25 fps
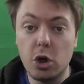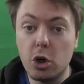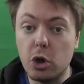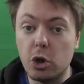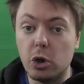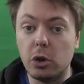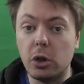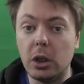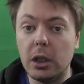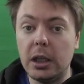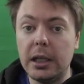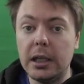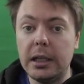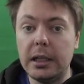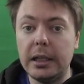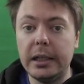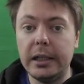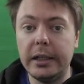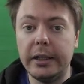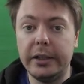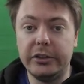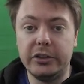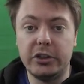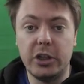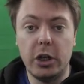cool.
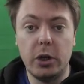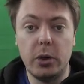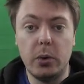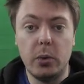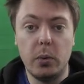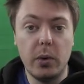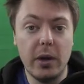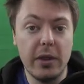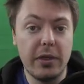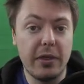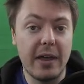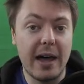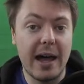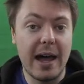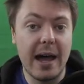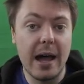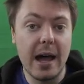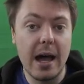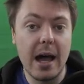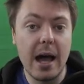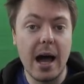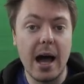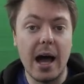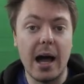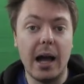So with
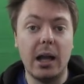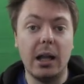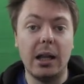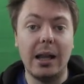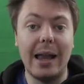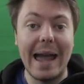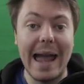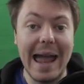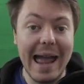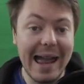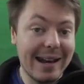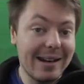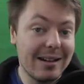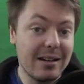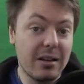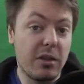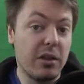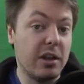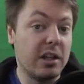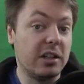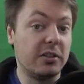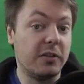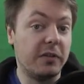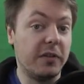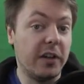that, I'll end
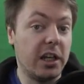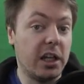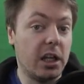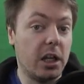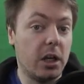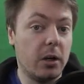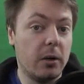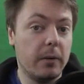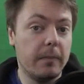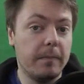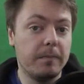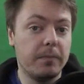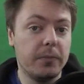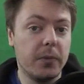this video.